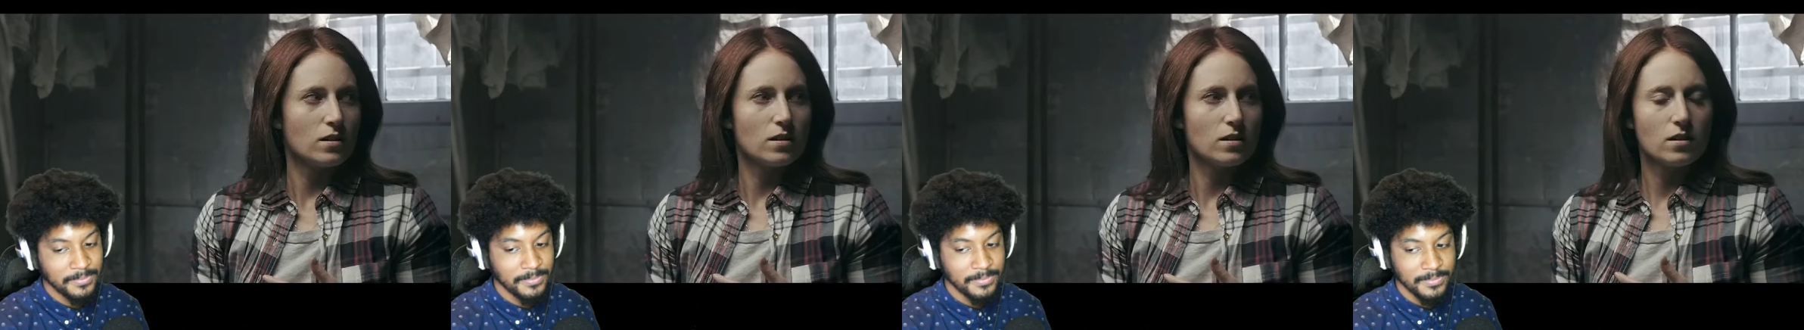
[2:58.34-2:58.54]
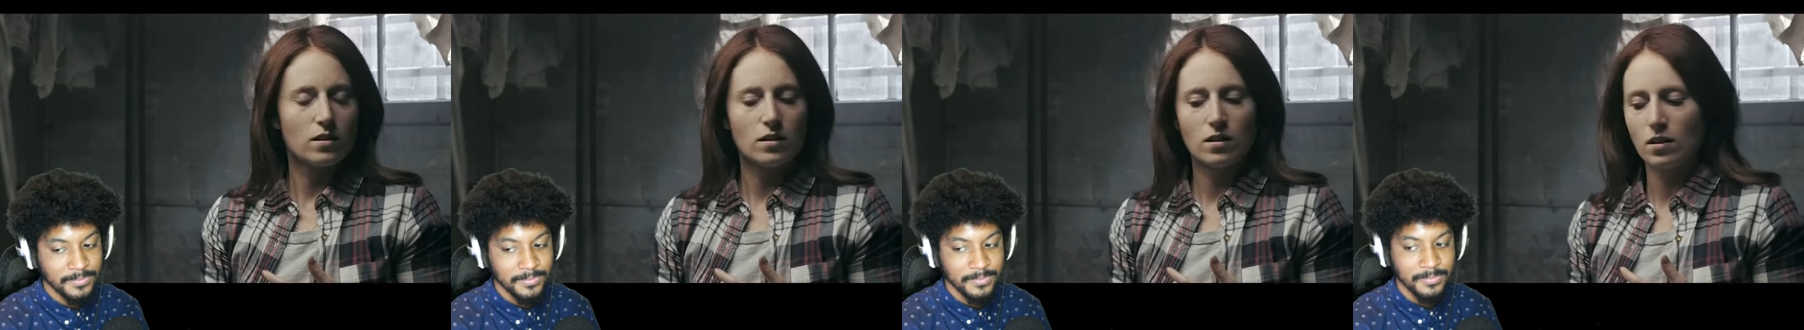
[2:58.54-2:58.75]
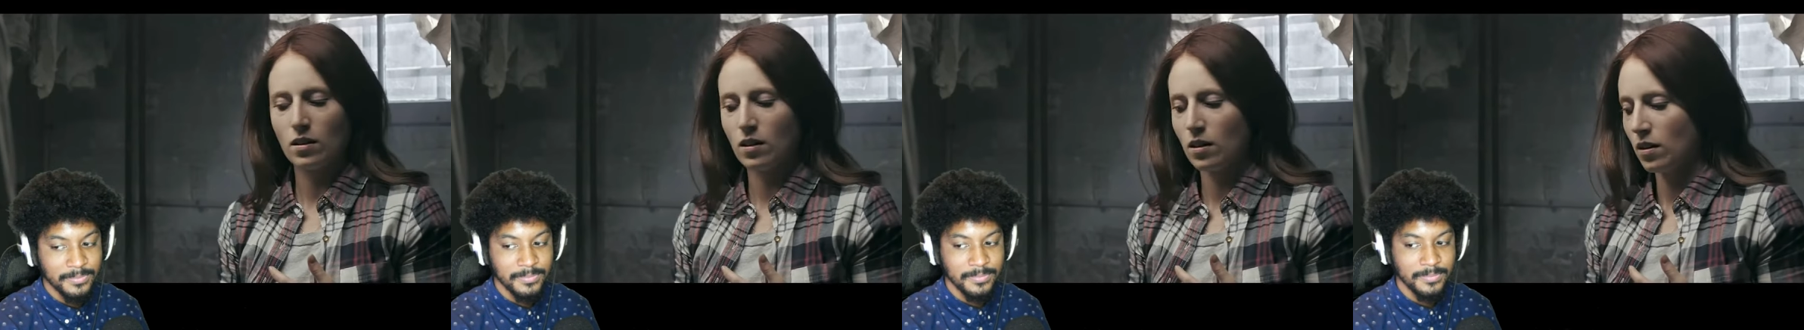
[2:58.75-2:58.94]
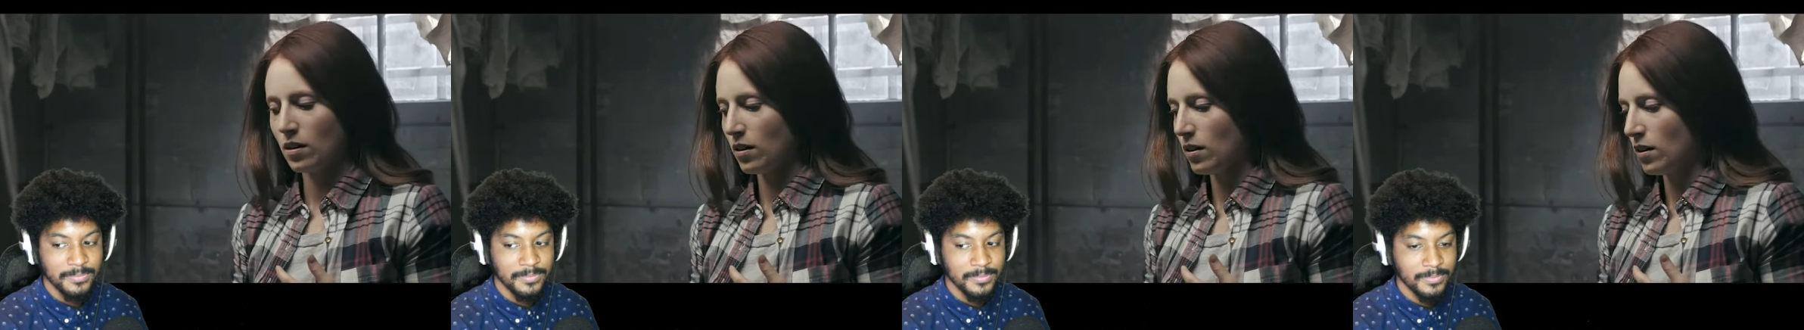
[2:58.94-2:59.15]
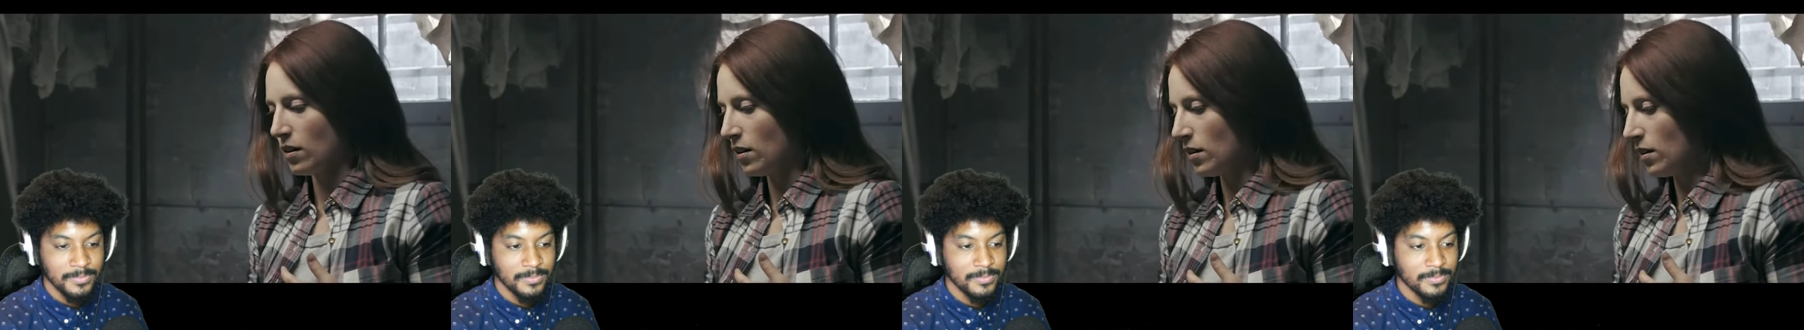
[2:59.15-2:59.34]

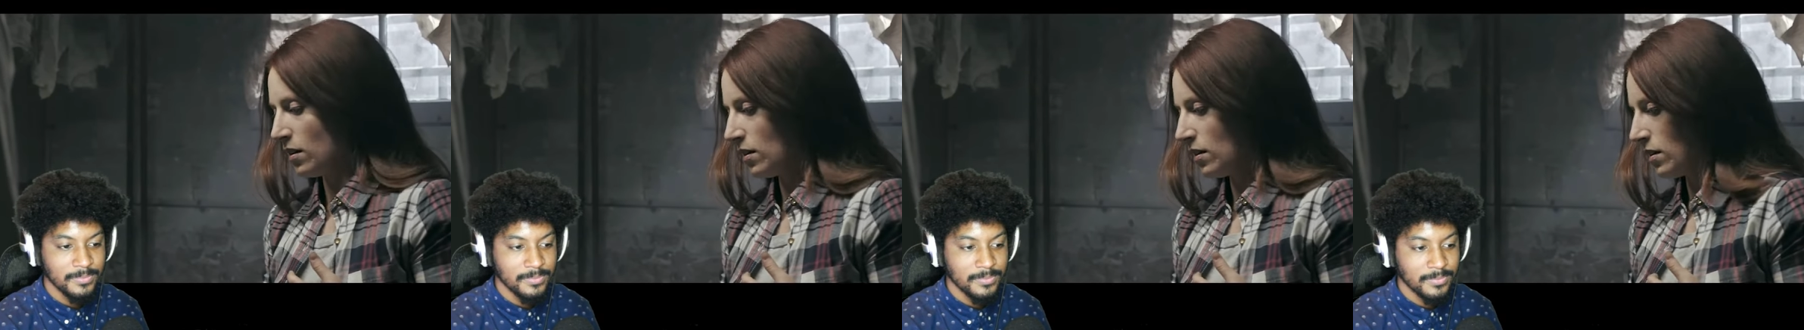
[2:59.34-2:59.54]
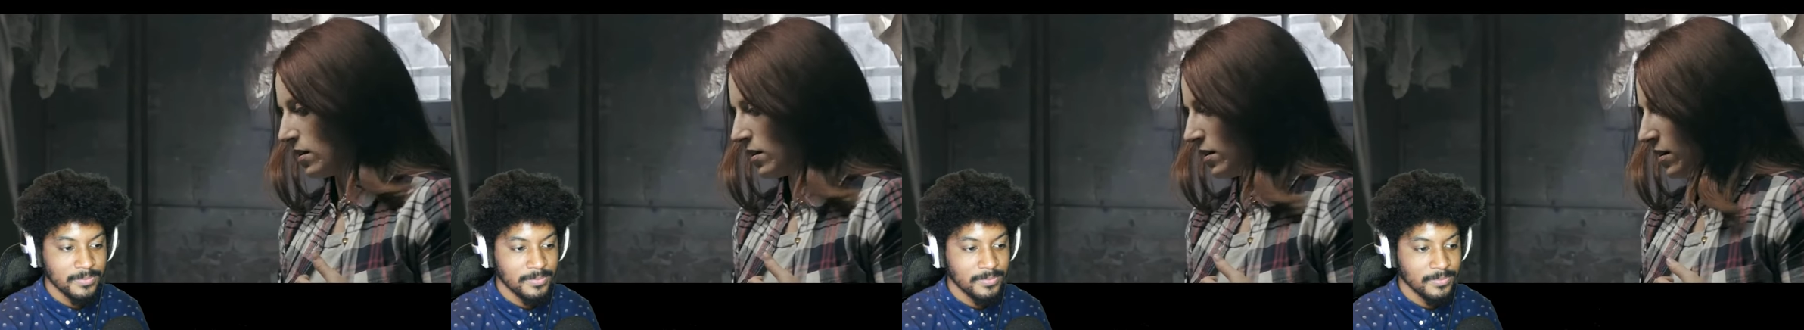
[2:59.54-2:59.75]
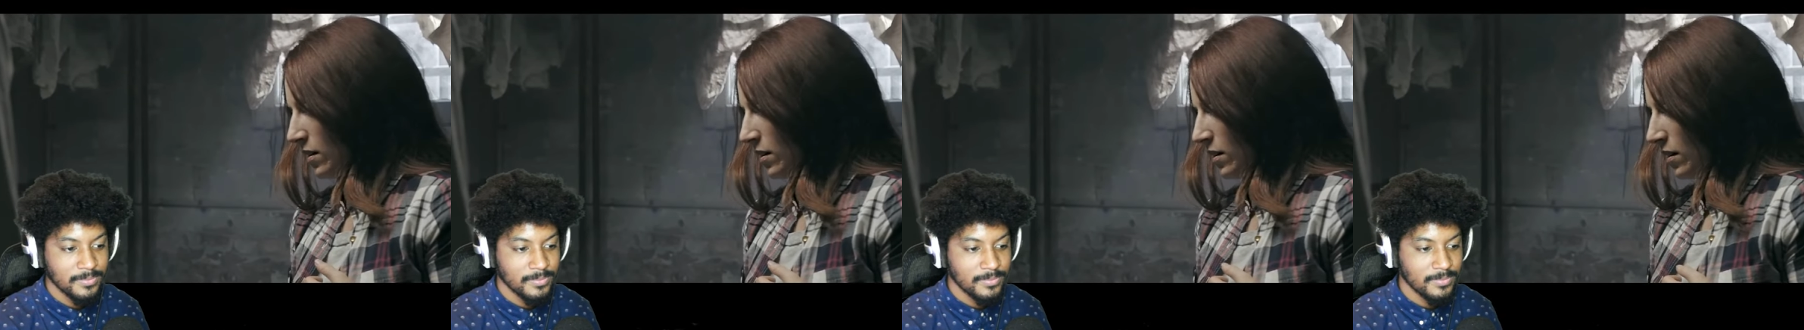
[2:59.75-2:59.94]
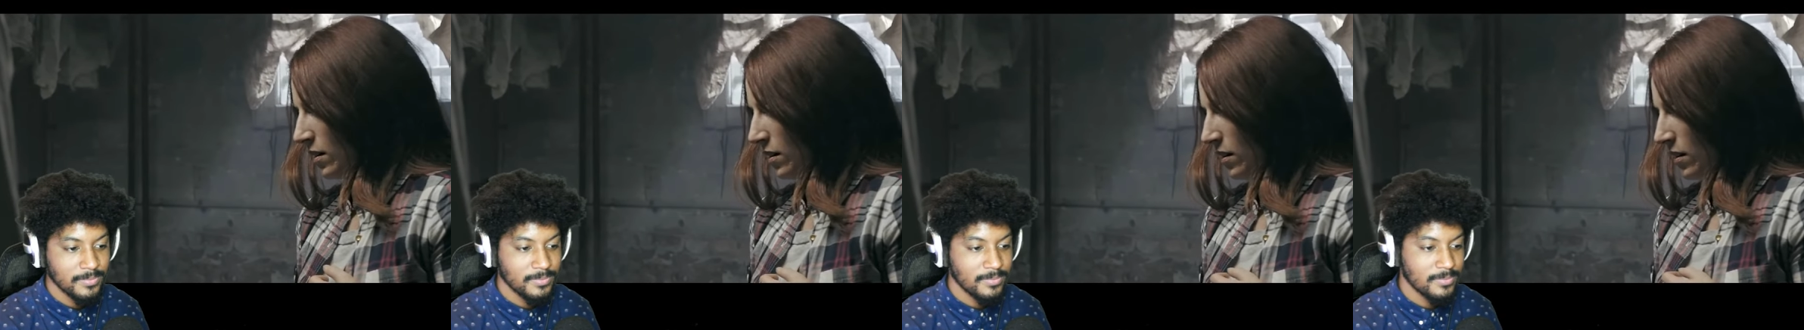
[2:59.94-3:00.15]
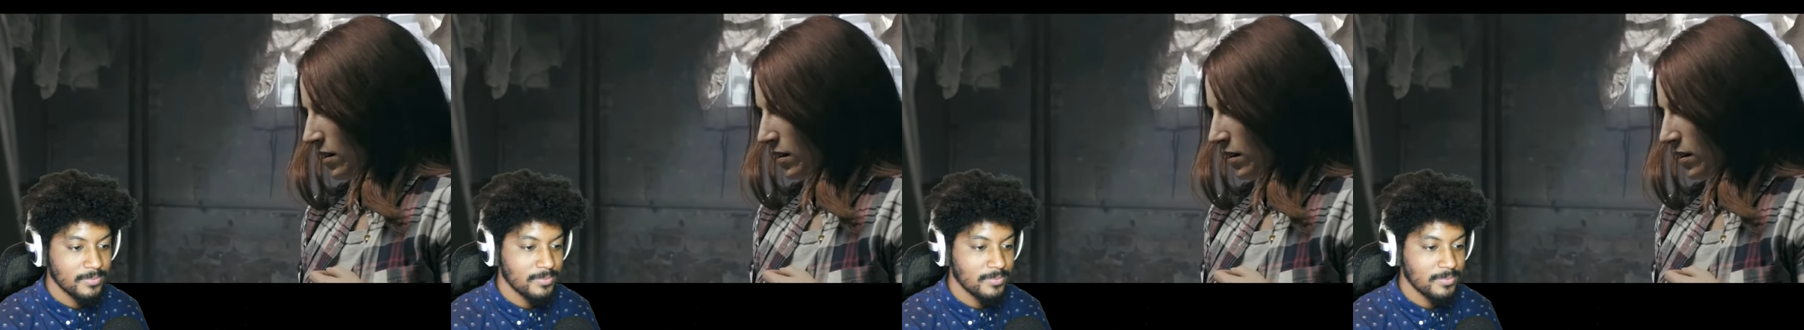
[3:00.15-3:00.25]
Nobody speaks.